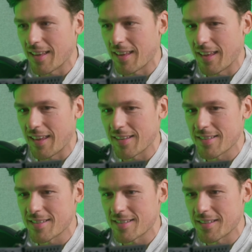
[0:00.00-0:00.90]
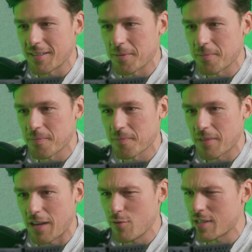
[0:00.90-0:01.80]
And
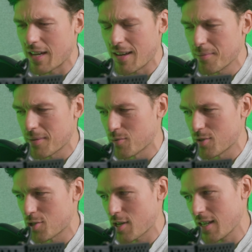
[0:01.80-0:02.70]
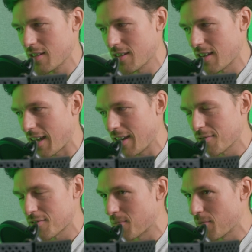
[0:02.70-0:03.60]
every time I was checking again
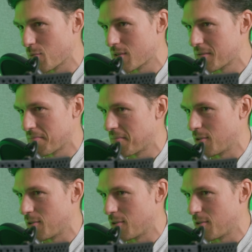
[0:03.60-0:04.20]
if something was,